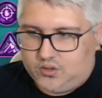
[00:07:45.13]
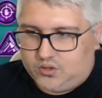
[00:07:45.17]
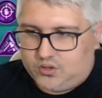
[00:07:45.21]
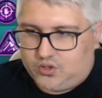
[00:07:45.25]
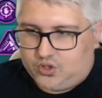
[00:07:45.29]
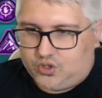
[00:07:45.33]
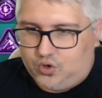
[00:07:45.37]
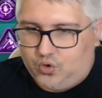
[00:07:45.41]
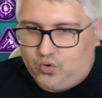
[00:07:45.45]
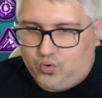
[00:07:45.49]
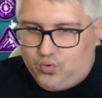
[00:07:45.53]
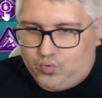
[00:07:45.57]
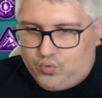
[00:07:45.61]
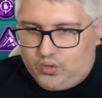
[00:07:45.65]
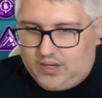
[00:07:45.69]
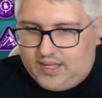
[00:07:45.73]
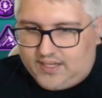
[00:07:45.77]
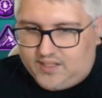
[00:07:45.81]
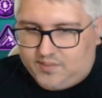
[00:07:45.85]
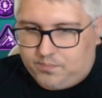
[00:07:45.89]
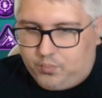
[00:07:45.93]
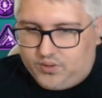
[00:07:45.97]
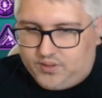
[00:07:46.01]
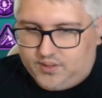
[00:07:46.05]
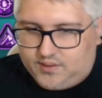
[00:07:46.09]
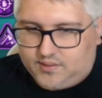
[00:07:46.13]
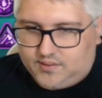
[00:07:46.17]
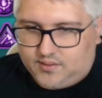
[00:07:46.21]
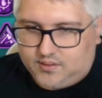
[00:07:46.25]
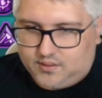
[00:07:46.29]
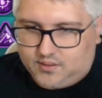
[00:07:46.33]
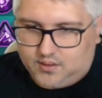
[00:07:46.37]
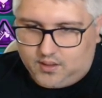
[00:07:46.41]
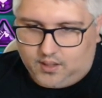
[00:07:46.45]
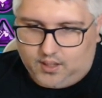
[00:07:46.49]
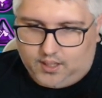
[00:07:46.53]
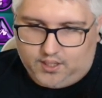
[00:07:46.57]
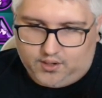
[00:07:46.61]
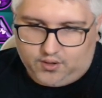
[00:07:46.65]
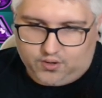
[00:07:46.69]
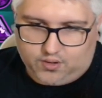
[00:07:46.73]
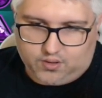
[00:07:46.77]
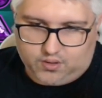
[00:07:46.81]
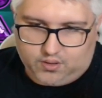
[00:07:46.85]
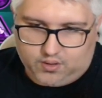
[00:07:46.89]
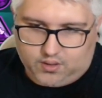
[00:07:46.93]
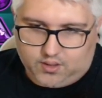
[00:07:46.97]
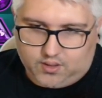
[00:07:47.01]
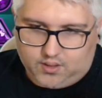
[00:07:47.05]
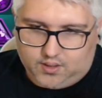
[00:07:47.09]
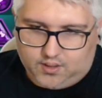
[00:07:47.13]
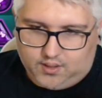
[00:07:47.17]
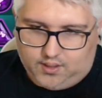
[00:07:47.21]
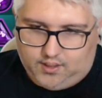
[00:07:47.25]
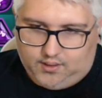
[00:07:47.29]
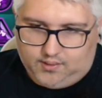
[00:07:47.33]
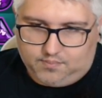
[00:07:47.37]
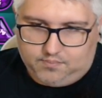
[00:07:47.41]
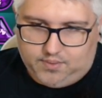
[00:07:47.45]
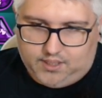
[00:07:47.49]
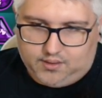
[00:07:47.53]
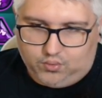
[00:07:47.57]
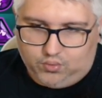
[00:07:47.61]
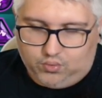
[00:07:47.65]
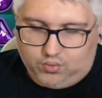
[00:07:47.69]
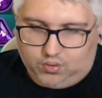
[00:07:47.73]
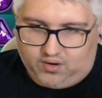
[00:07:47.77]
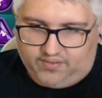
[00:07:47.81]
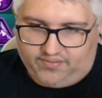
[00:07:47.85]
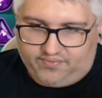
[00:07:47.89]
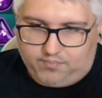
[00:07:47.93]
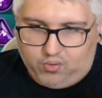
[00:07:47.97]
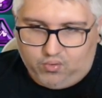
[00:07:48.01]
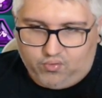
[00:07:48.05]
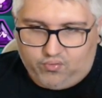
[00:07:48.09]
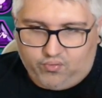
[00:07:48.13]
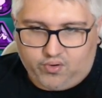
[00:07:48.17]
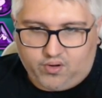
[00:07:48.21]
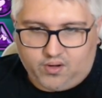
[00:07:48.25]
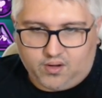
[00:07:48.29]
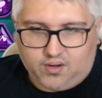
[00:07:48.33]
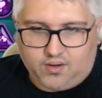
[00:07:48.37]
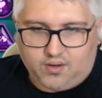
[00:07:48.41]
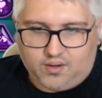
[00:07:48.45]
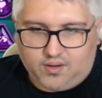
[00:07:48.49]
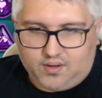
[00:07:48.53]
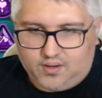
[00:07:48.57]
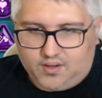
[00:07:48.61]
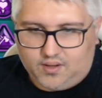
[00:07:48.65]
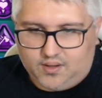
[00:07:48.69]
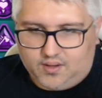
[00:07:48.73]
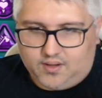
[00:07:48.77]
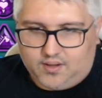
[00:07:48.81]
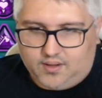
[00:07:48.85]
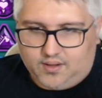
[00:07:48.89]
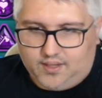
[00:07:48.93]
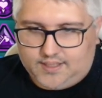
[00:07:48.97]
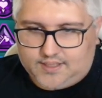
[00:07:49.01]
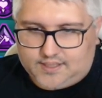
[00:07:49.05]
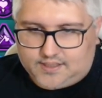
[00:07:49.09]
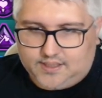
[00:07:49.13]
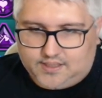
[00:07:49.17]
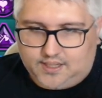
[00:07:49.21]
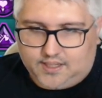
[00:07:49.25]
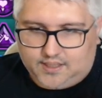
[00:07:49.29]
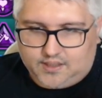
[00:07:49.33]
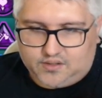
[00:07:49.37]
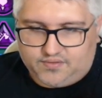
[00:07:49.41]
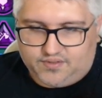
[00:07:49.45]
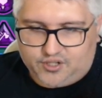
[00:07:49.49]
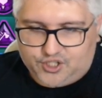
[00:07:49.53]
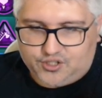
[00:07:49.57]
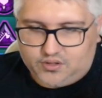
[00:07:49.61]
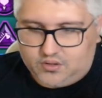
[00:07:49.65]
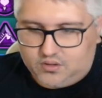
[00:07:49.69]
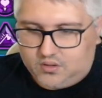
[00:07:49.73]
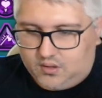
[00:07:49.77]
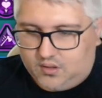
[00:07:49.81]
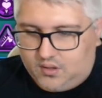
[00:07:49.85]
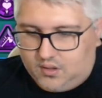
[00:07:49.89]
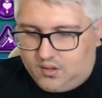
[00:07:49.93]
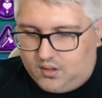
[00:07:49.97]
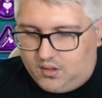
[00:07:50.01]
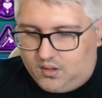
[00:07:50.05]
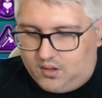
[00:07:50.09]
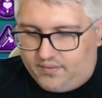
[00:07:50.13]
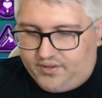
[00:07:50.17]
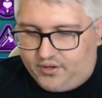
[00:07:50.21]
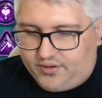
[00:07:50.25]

So let's put it here, in the middle of both. It's the tankless version of the